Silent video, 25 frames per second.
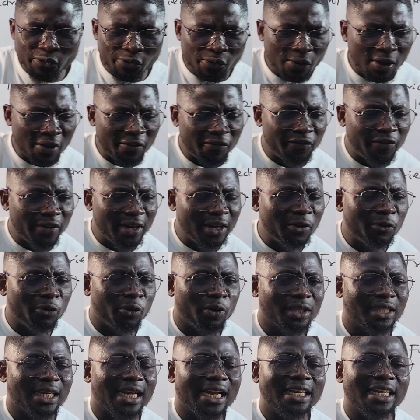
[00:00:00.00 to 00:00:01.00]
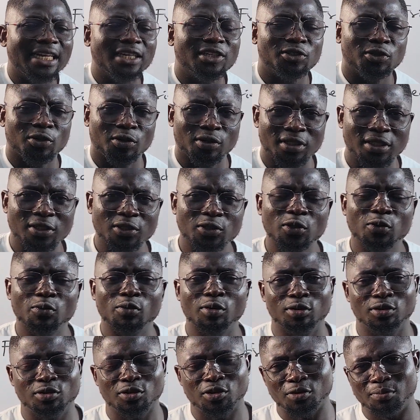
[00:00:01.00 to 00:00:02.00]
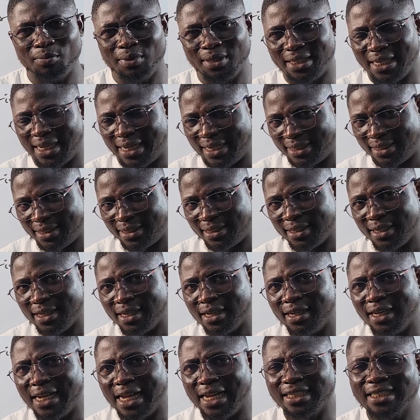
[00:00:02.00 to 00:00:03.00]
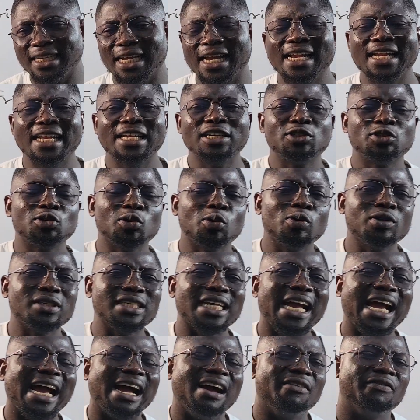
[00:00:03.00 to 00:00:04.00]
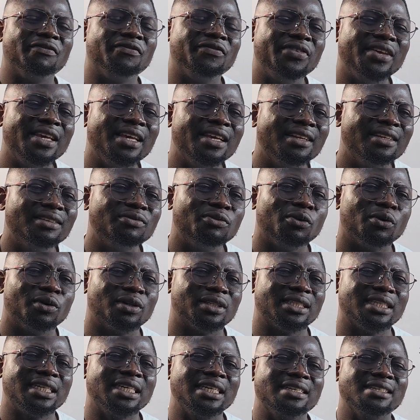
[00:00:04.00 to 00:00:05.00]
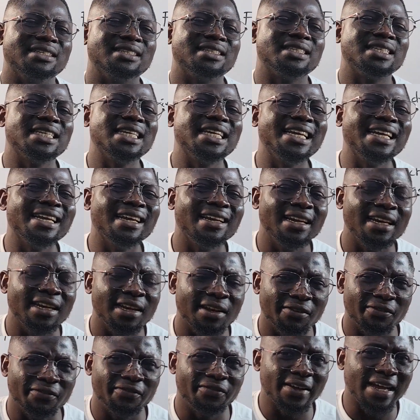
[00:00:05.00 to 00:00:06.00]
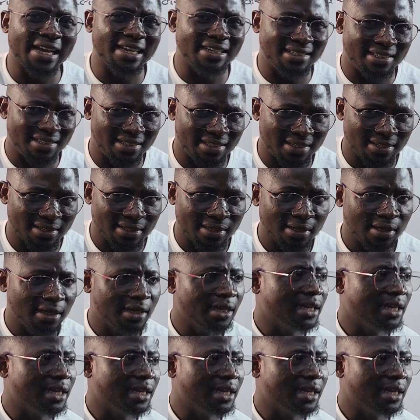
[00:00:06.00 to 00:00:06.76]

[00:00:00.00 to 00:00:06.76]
when filling what electrons into what orbitals, like electrons are filled what in singly first.